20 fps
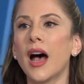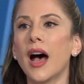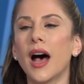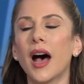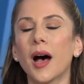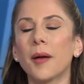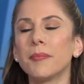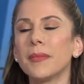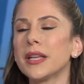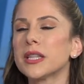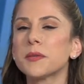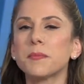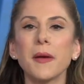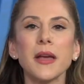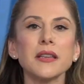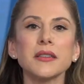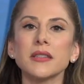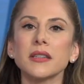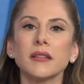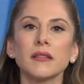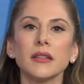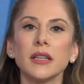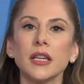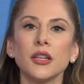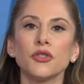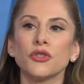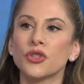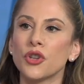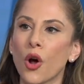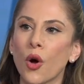it's basically
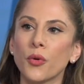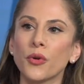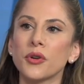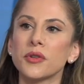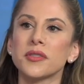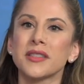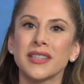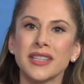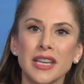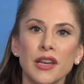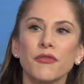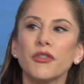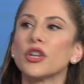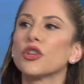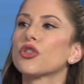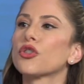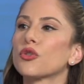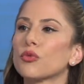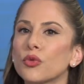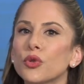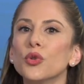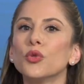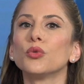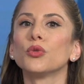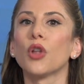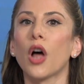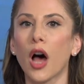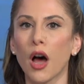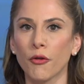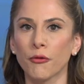donors giving through
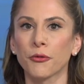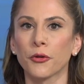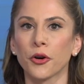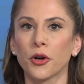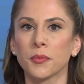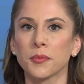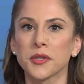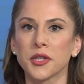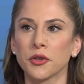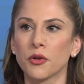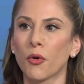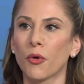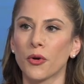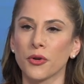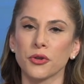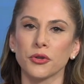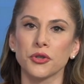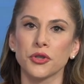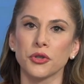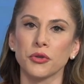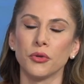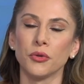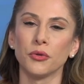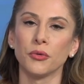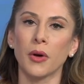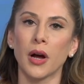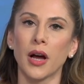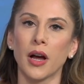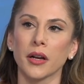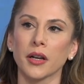law firms in order
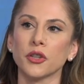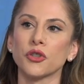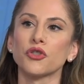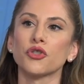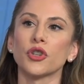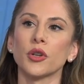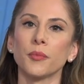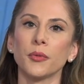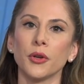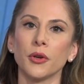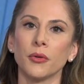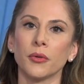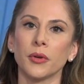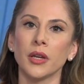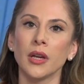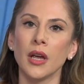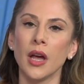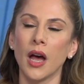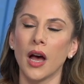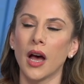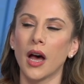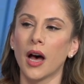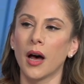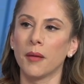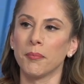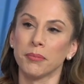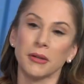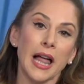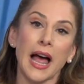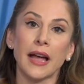to contribute
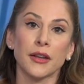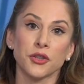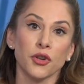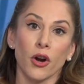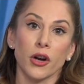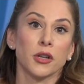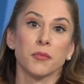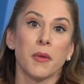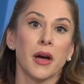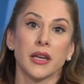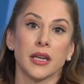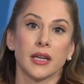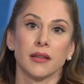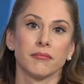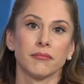dark money.